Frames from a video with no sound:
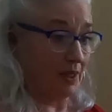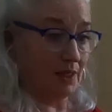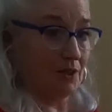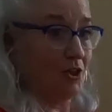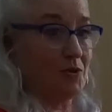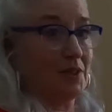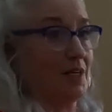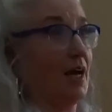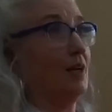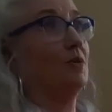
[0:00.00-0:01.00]
They didn't use the
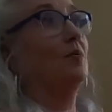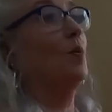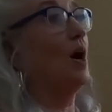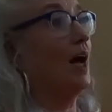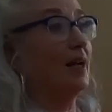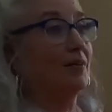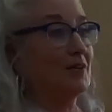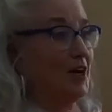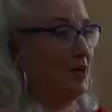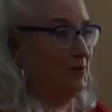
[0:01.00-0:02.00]
dining room. Why? I
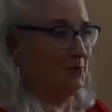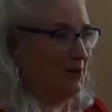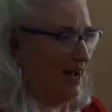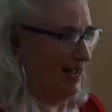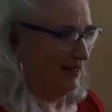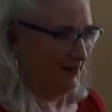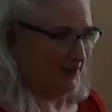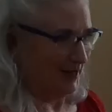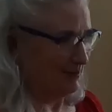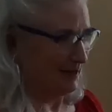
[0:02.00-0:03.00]

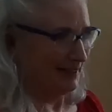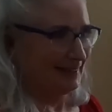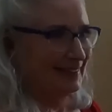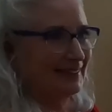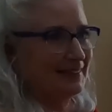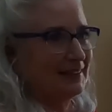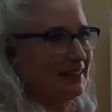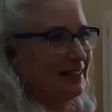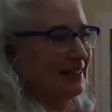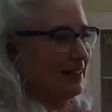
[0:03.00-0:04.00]
don't know. But
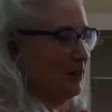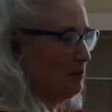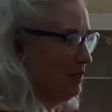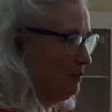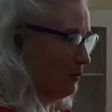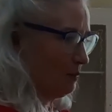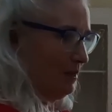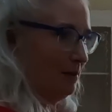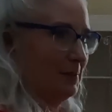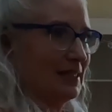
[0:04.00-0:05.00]
people were
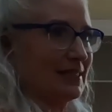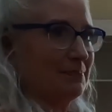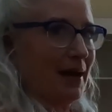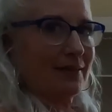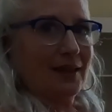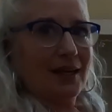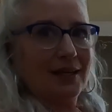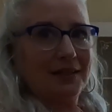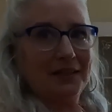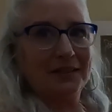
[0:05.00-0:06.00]
minimalists back
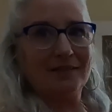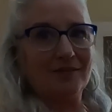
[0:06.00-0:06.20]
then and